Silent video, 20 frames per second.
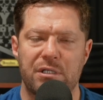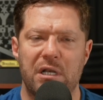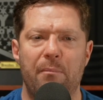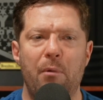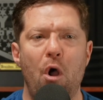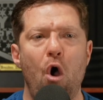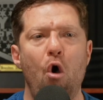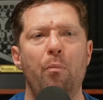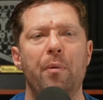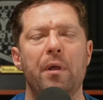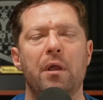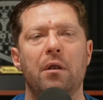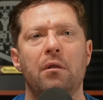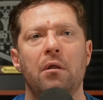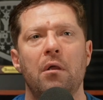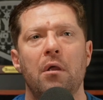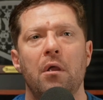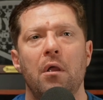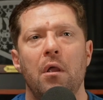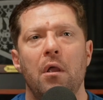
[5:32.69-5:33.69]
And I'm hoping
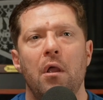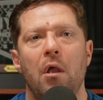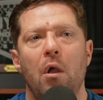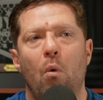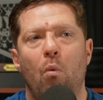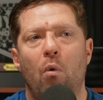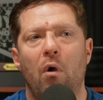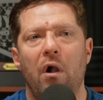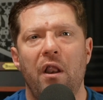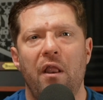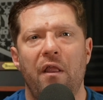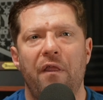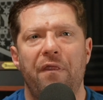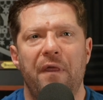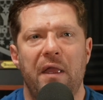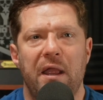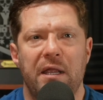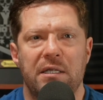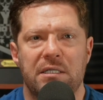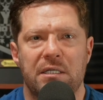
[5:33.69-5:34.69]
one of the
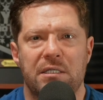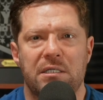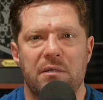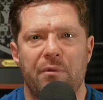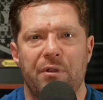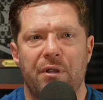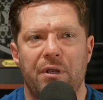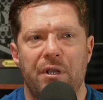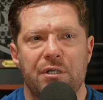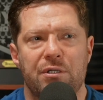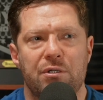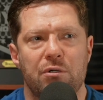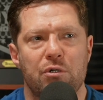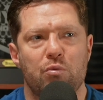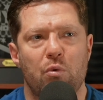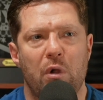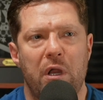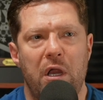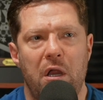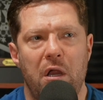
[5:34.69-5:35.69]
things that some of the listeners
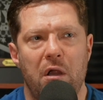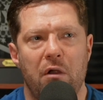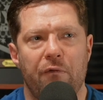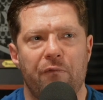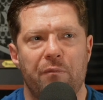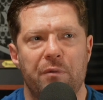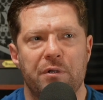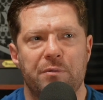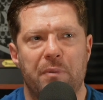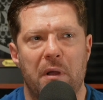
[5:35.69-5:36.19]
will hear from this